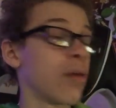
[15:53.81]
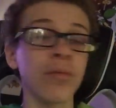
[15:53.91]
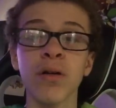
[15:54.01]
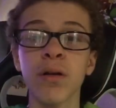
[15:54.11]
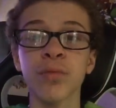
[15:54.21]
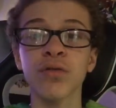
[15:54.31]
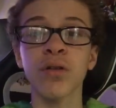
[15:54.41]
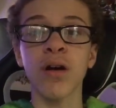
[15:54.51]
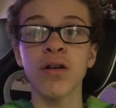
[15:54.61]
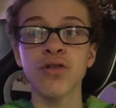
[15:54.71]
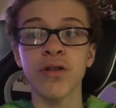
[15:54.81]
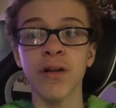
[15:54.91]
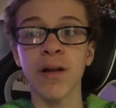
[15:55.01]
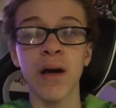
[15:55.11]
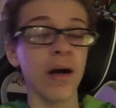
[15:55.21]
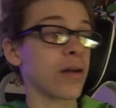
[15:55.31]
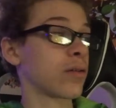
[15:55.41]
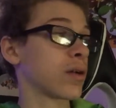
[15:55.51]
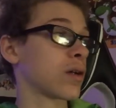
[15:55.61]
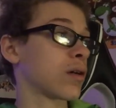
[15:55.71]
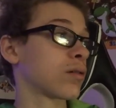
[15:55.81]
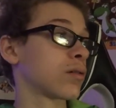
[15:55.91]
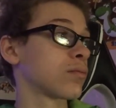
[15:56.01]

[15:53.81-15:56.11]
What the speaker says: I'm on episode 109 right now.